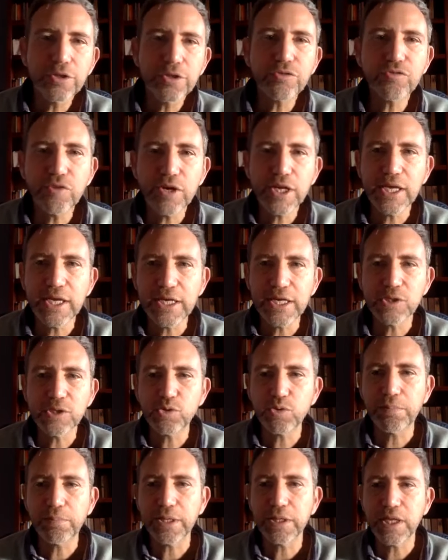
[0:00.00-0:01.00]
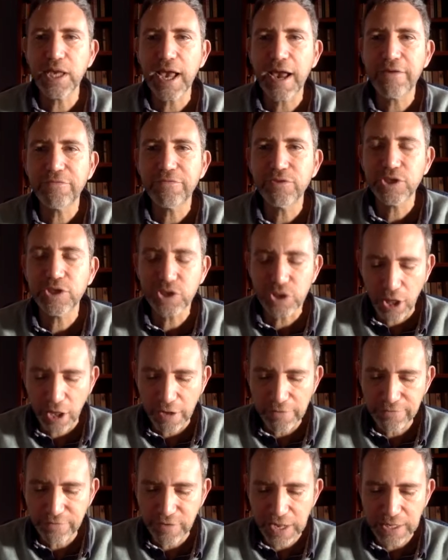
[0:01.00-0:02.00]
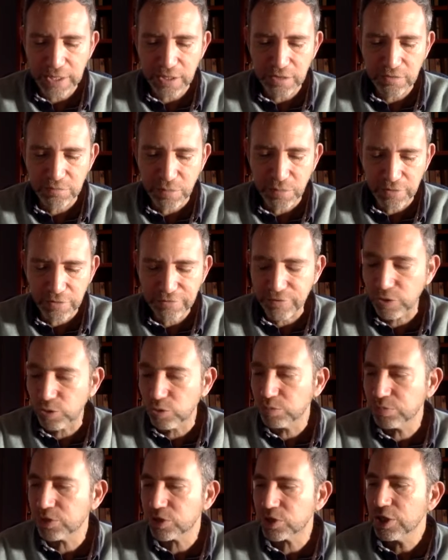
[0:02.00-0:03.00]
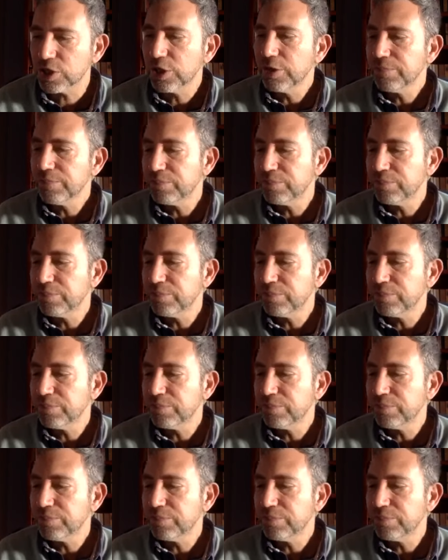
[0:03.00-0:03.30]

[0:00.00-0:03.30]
3 years would be the average life for any of my films.